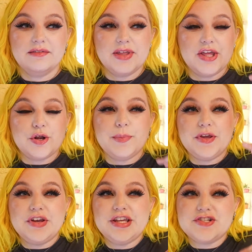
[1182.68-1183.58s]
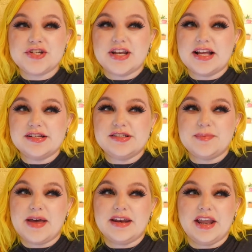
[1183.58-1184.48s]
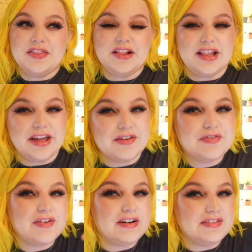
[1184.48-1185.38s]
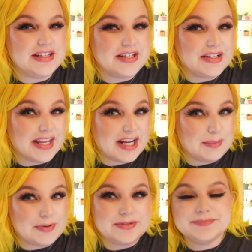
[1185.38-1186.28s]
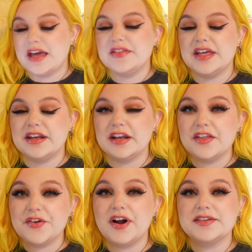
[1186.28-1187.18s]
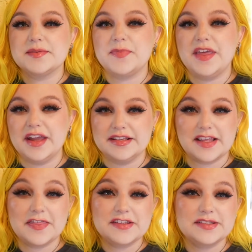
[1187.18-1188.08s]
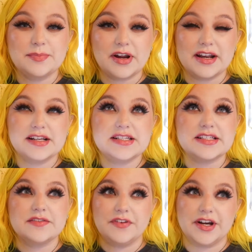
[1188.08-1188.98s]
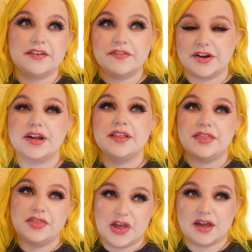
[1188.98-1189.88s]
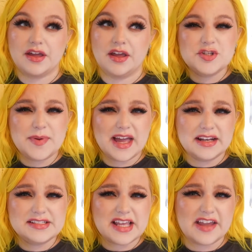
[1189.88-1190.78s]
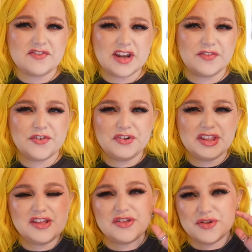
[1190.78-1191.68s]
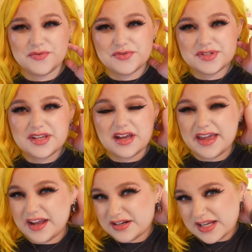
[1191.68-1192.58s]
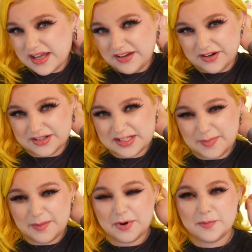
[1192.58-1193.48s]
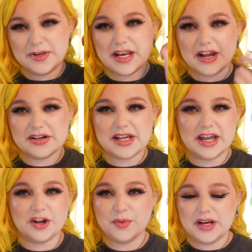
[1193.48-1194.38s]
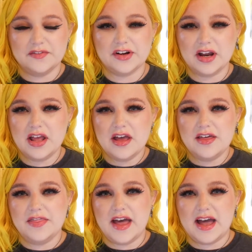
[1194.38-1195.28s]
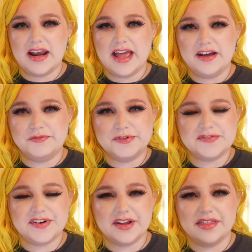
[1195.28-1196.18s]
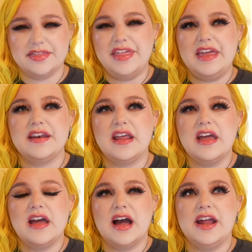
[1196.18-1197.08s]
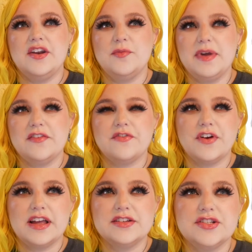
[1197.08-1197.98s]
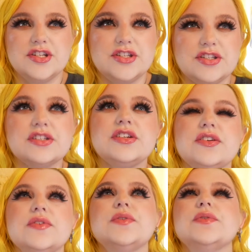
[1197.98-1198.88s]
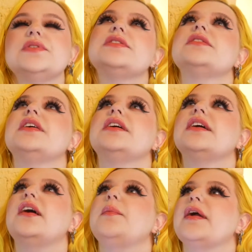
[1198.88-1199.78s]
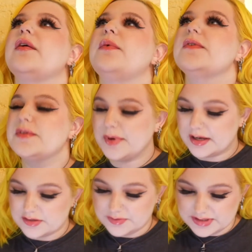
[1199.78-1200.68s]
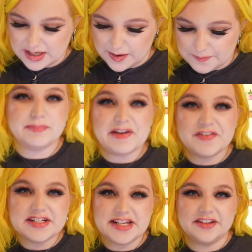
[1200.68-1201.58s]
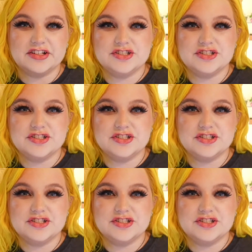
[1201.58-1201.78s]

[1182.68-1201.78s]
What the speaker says: your beauty should not depend on the life of a little animal. And then another awesome thing is that this product is very, very thick. To be honest, I've never really used a hair dye or a semi-permanent hair dye or whatever that was very thin. I know my friend just used, oh my god, what was the brand? One second. My friend Taylor